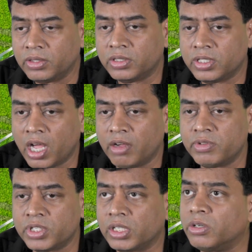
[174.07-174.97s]
This is how
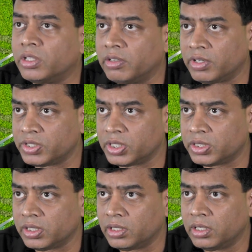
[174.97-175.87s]
we secure the
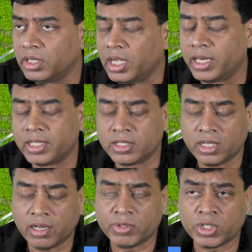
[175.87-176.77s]
infrastructure. And as I
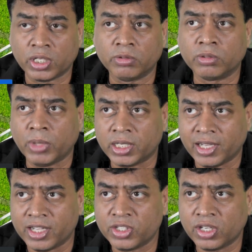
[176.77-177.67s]
said, I was talking about
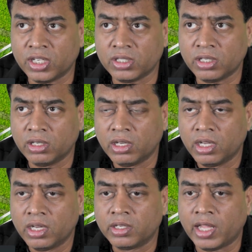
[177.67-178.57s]
multi-signature.
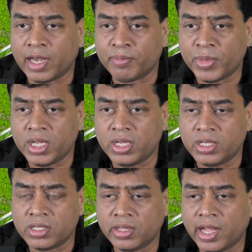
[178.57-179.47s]
That
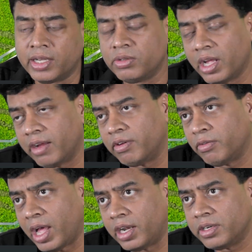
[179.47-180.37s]
means that you have a
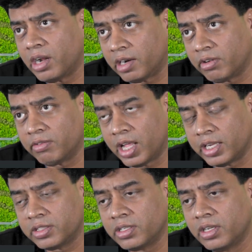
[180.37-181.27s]
wallet, hardware
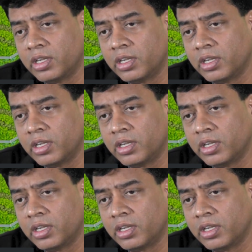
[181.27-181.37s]
wallet,